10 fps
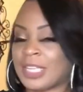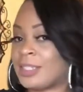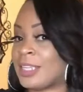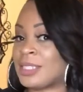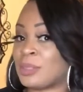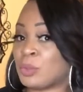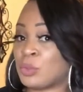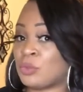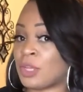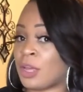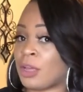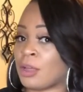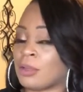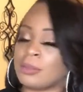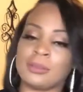That's the move,
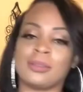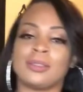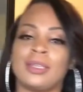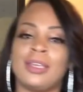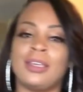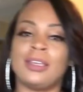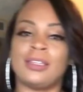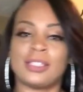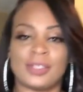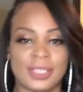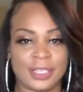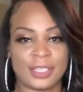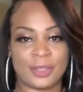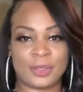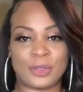y'all. So
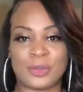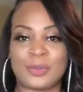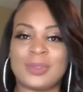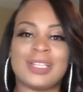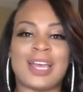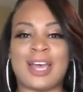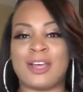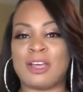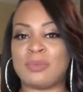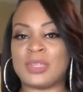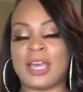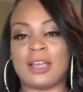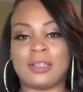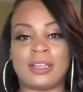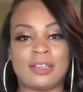anywho, I hope
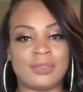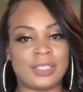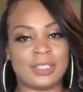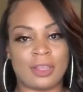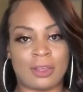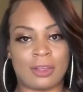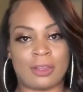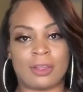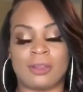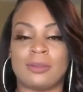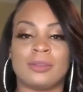y'all love this haul.